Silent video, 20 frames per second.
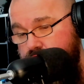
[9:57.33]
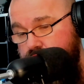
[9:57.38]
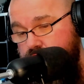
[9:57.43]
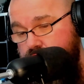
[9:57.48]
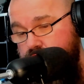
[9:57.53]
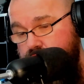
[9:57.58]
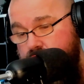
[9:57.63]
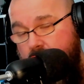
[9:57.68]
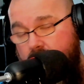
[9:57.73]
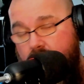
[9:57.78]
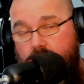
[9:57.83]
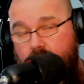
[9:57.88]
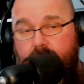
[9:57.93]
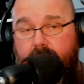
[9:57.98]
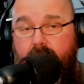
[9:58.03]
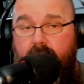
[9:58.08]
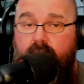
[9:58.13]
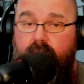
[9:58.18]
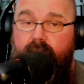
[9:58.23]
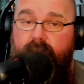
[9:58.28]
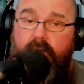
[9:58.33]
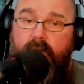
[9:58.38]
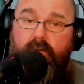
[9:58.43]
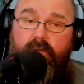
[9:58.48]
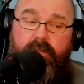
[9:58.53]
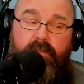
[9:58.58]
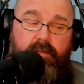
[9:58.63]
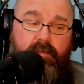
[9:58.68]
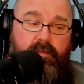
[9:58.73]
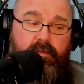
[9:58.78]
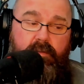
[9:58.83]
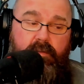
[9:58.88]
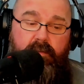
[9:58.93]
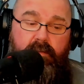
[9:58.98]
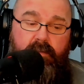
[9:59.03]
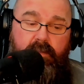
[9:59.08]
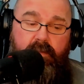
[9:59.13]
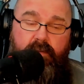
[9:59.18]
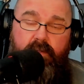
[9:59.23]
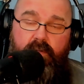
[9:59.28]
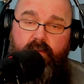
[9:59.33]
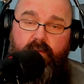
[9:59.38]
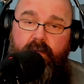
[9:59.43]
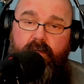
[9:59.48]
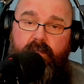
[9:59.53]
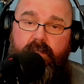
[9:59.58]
I don't know what we're going to do, folks. It's two years